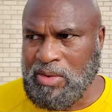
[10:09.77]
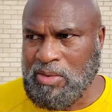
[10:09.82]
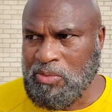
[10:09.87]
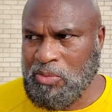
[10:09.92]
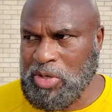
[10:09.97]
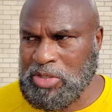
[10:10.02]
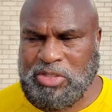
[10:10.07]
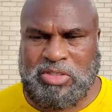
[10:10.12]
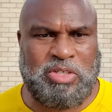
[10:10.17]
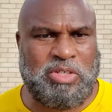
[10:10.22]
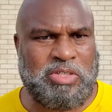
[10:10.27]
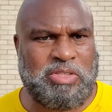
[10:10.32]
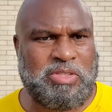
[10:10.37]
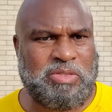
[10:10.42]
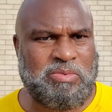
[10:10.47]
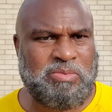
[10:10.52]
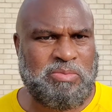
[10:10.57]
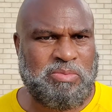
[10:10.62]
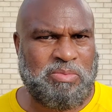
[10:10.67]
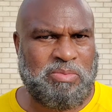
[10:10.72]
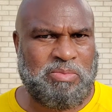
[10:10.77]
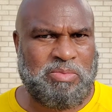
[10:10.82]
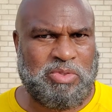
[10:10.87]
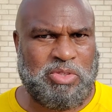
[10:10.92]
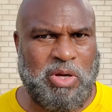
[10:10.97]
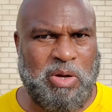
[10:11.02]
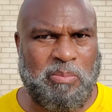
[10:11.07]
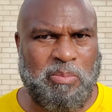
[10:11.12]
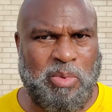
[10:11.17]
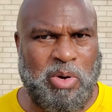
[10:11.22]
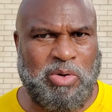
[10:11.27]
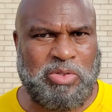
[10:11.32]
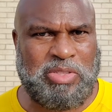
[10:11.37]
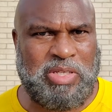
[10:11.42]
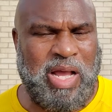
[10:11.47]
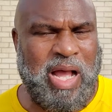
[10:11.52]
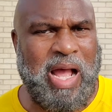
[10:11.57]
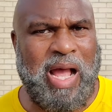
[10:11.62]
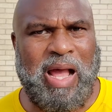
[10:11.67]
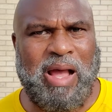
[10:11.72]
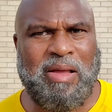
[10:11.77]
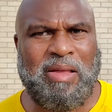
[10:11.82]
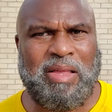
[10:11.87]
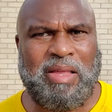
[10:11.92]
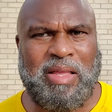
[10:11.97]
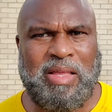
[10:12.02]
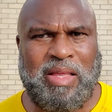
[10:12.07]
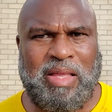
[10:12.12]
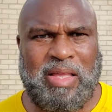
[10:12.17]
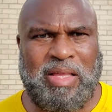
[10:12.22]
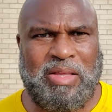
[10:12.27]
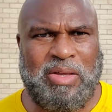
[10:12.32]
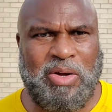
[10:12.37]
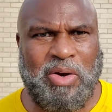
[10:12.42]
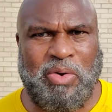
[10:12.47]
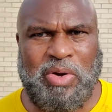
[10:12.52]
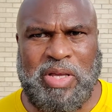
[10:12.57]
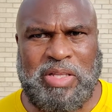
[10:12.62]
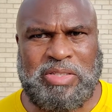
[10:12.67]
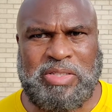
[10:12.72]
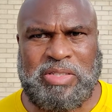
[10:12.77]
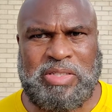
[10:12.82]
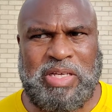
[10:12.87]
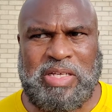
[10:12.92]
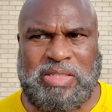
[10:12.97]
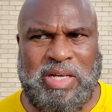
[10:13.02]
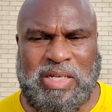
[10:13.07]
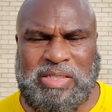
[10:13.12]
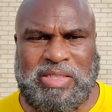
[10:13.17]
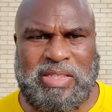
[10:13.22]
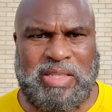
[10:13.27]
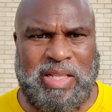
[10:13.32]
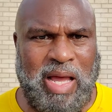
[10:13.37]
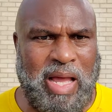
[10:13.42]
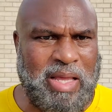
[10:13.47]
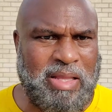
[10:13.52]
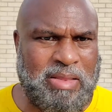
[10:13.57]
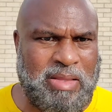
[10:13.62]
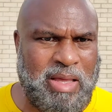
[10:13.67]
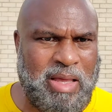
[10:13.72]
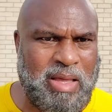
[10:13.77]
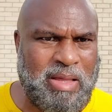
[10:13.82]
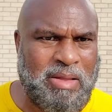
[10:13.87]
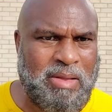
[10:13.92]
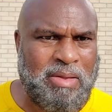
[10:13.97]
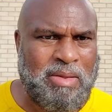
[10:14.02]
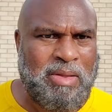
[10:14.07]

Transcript: Which is to Most High, you know, he he doesn't like that.